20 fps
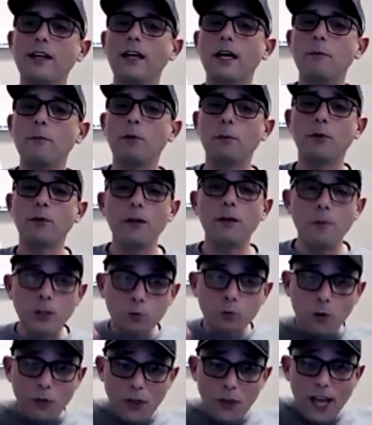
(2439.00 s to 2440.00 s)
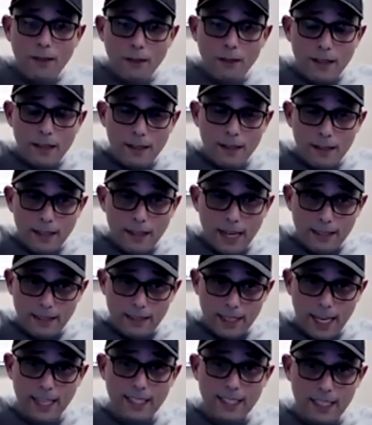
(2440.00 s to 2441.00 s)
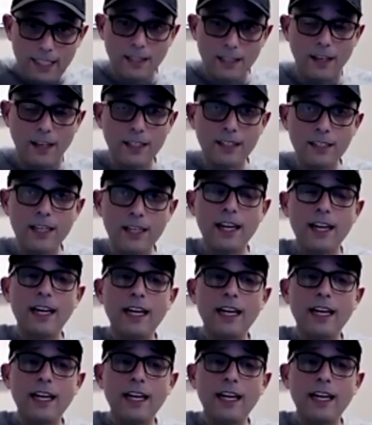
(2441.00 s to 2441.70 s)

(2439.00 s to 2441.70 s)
But pretty much what that that test does